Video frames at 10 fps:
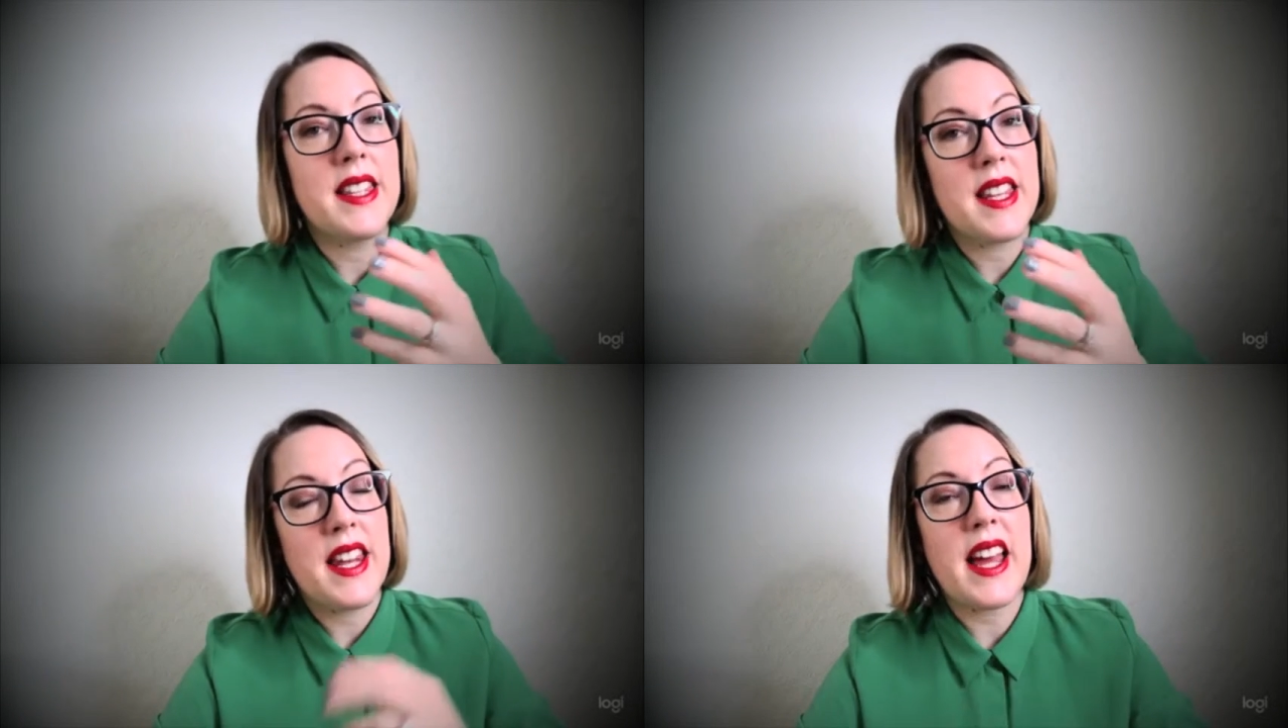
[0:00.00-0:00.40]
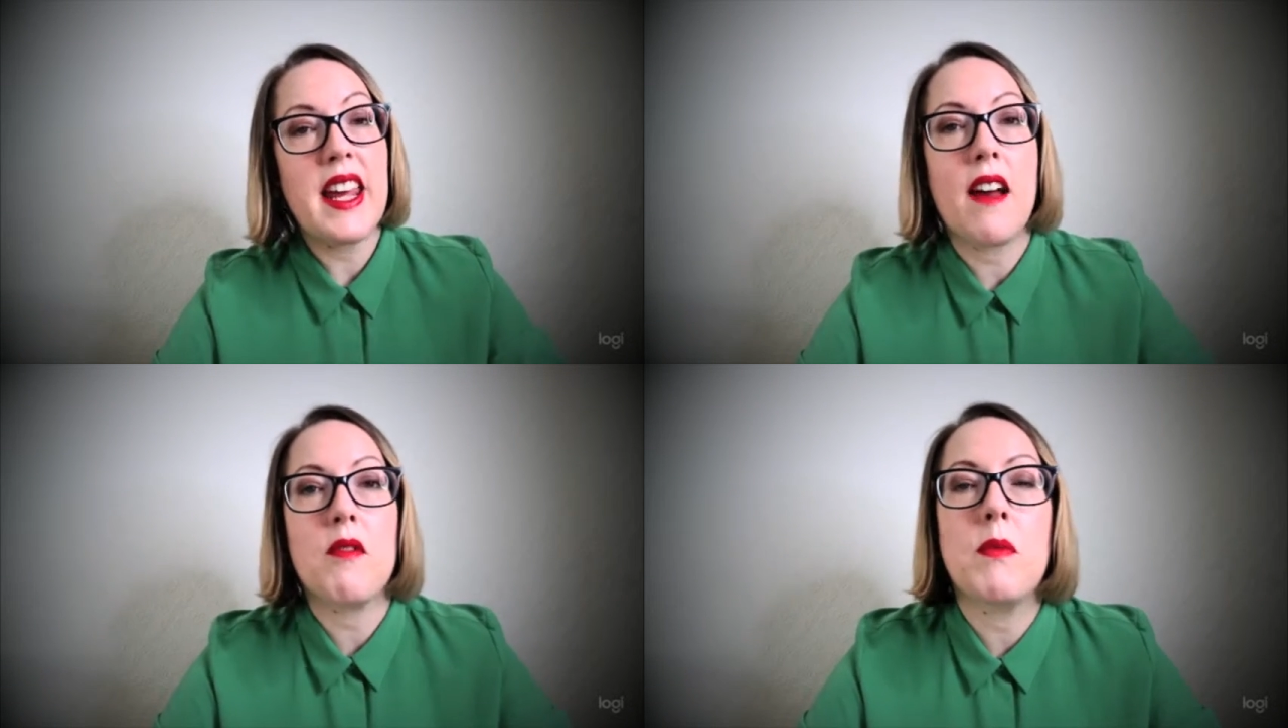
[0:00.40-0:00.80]
So now
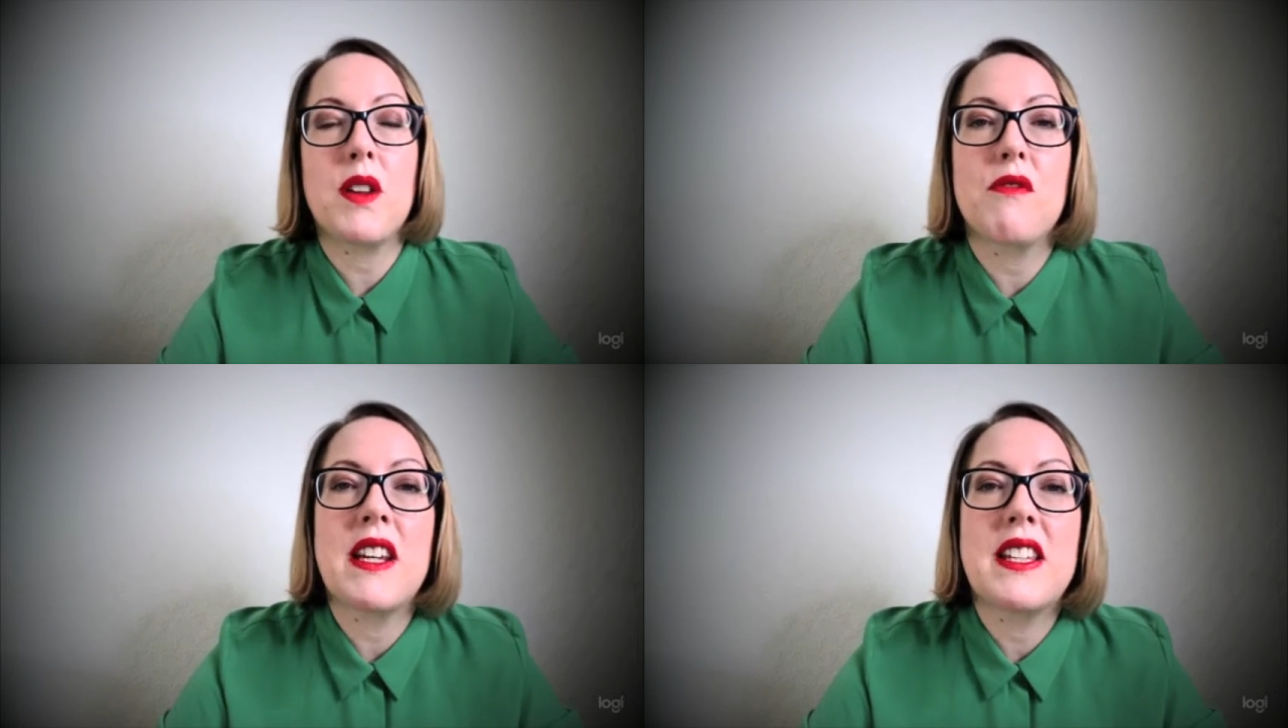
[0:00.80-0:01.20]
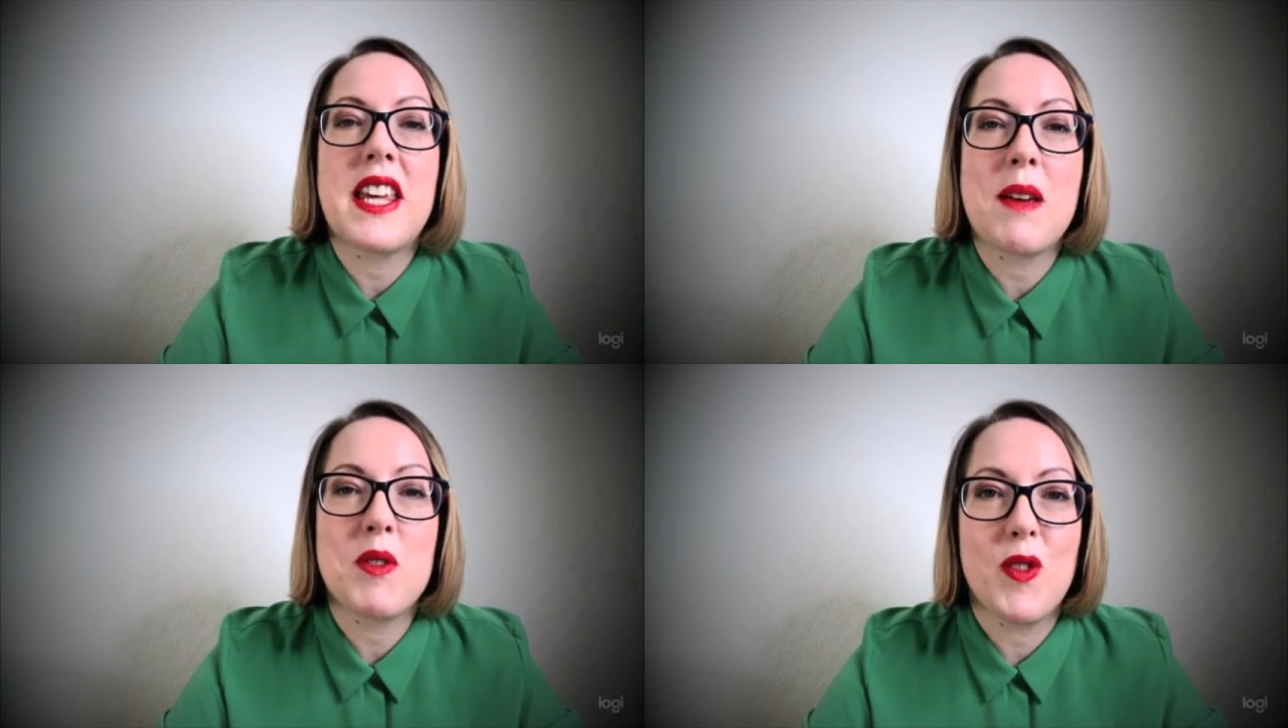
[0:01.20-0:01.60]
you have my 3
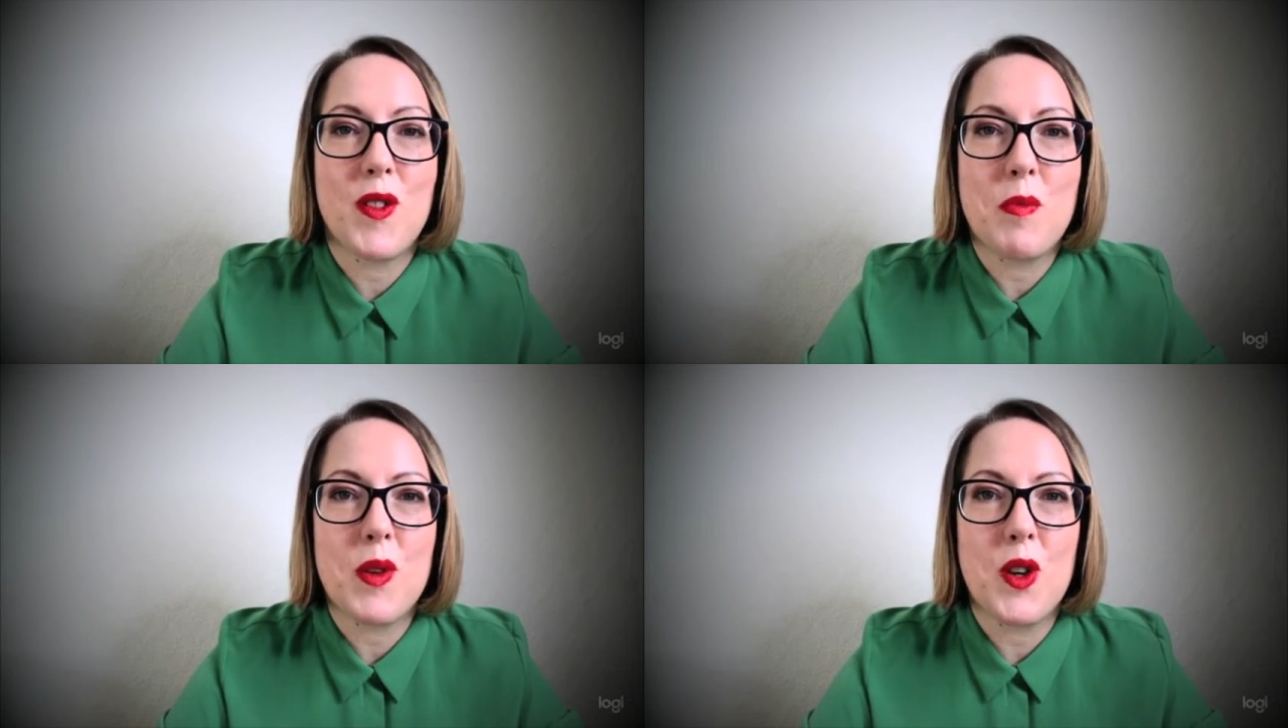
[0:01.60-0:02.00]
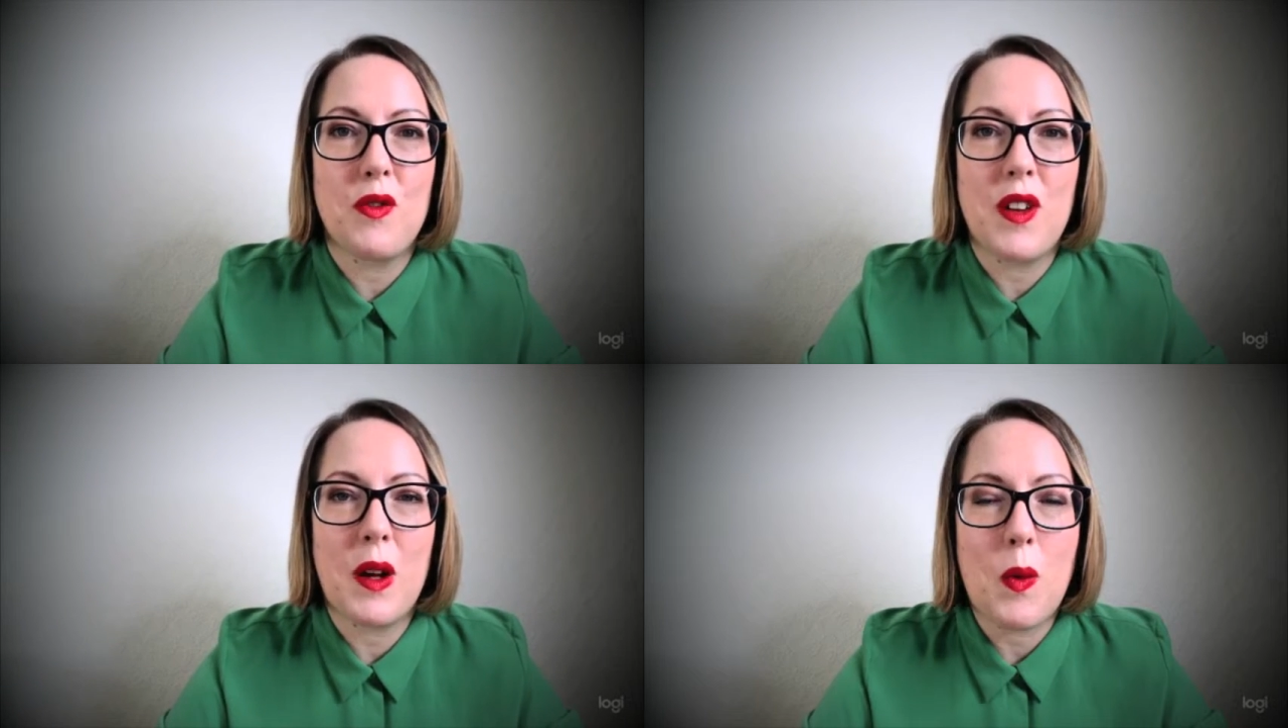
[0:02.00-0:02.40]
tips for
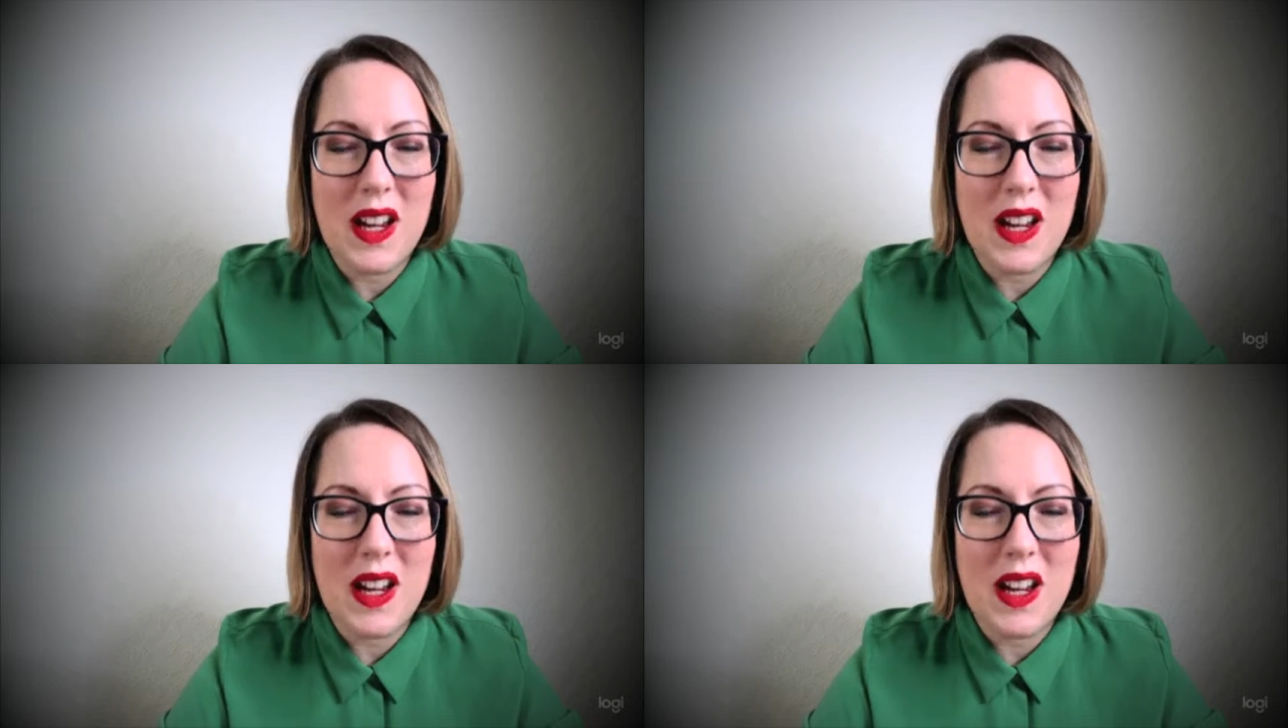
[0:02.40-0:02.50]
improving